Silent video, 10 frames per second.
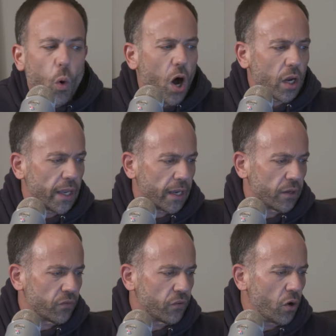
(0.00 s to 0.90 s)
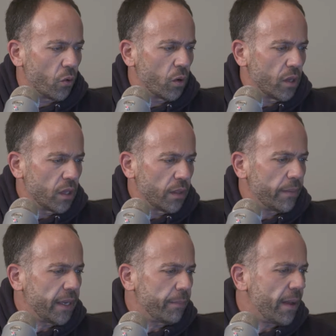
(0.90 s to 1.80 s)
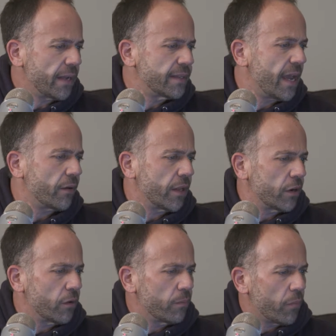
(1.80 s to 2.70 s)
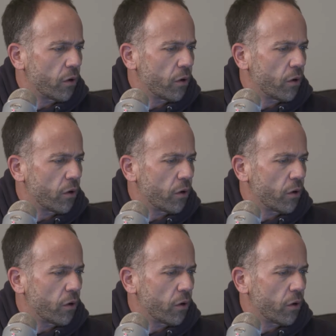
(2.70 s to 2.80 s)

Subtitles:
walking. So let me get back down here.